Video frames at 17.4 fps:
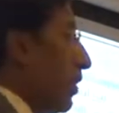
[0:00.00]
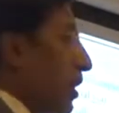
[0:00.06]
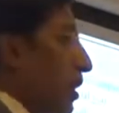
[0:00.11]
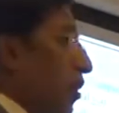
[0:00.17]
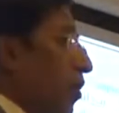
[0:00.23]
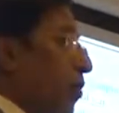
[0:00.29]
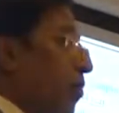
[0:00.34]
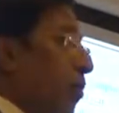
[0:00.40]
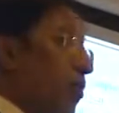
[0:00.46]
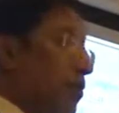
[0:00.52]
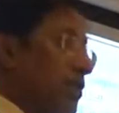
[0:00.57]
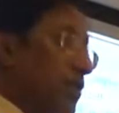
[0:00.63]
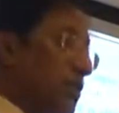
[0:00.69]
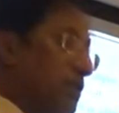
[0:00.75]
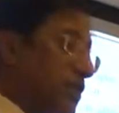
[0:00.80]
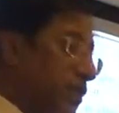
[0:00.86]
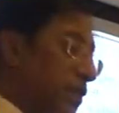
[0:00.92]
1 or more
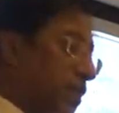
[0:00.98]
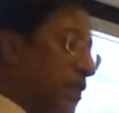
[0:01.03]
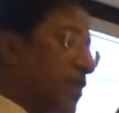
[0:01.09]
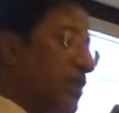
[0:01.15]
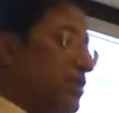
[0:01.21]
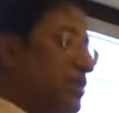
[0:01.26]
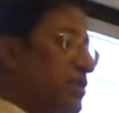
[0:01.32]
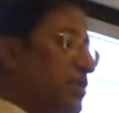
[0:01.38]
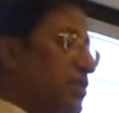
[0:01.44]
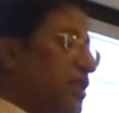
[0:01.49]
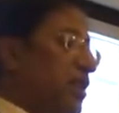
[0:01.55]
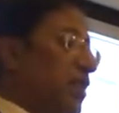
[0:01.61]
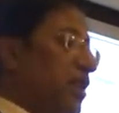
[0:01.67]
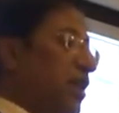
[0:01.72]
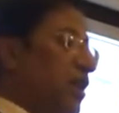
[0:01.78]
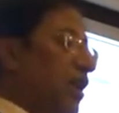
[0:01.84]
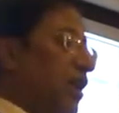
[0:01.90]
subsidiaries,
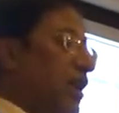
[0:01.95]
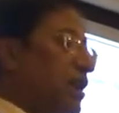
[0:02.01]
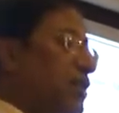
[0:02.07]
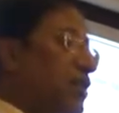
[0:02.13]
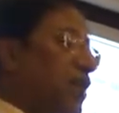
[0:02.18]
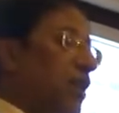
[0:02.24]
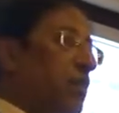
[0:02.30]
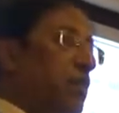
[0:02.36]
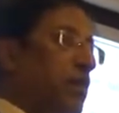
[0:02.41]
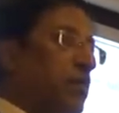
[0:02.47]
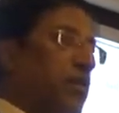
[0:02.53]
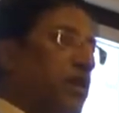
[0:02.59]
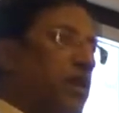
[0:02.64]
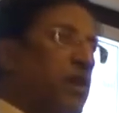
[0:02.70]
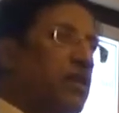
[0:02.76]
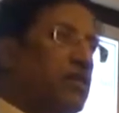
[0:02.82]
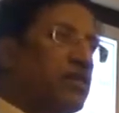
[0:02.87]
it shall
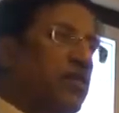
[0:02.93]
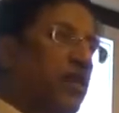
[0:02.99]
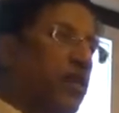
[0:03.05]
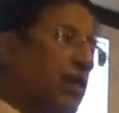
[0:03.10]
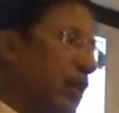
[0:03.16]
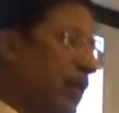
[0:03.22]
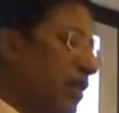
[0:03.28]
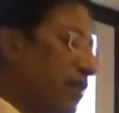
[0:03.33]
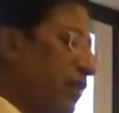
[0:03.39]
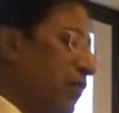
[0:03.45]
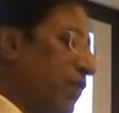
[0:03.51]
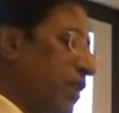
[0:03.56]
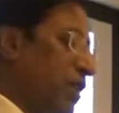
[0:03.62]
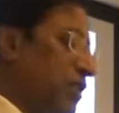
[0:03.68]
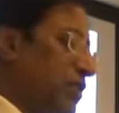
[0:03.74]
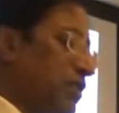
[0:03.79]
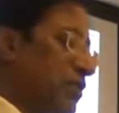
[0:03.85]
prepare consolidated
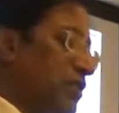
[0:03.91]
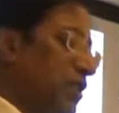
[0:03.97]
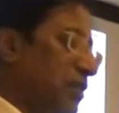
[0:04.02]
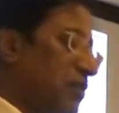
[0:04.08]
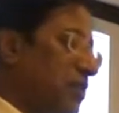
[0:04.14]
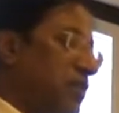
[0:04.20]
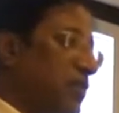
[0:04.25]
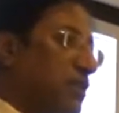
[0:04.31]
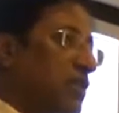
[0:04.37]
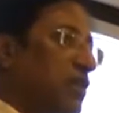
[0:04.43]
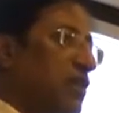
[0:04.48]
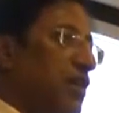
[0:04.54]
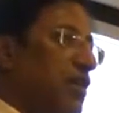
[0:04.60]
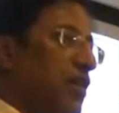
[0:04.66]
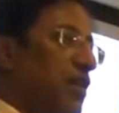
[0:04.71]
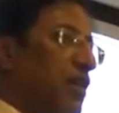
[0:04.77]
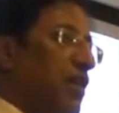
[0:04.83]
financial statements.
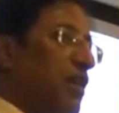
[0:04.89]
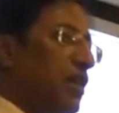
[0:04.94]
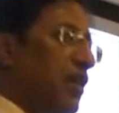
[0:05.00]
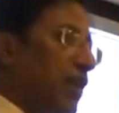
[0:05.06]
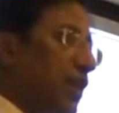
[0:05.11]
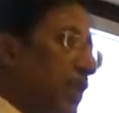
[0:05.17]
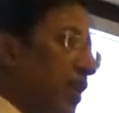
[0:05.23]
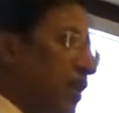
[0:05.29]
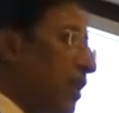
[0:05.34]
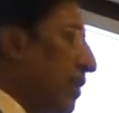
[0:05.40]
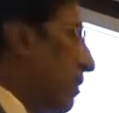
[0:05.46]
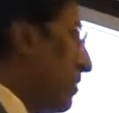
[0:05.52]
The killer